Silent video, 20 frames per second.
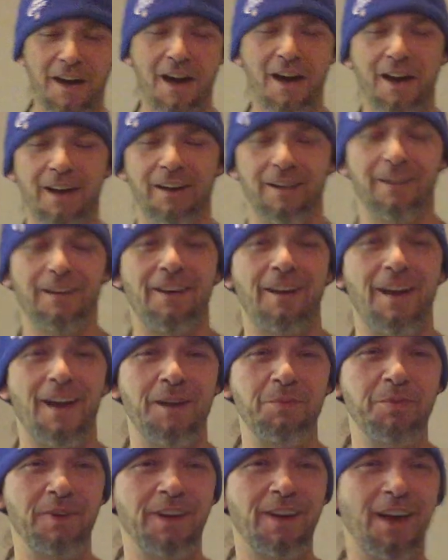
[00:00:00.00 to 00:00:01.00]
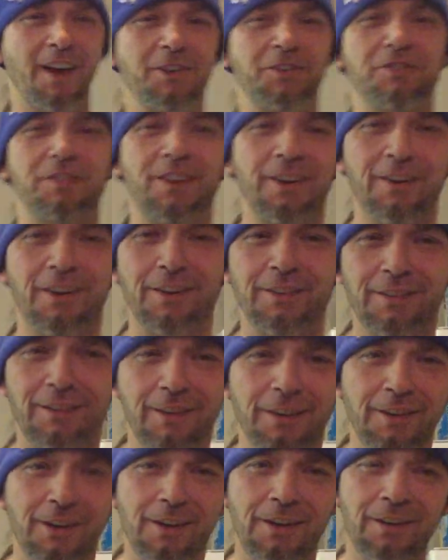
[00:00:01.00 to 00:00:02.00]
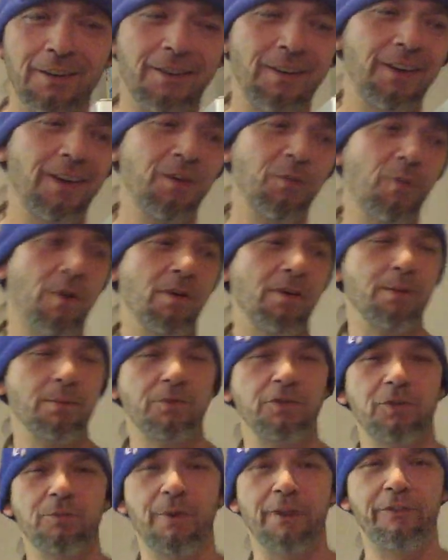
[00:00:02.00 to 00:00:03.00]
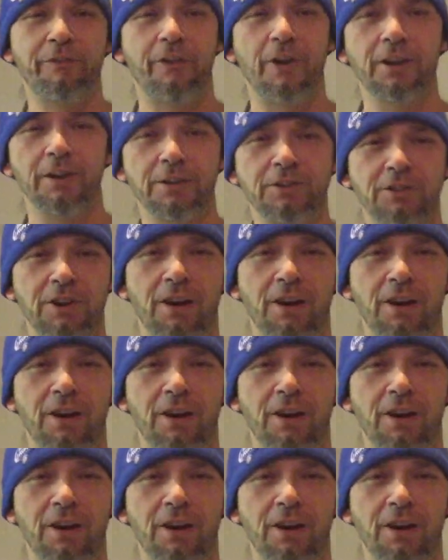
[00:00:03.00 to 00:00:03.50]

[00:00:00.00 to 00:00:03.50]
Hi, I'm the Casually Cursing Cook, and welcome to my fucking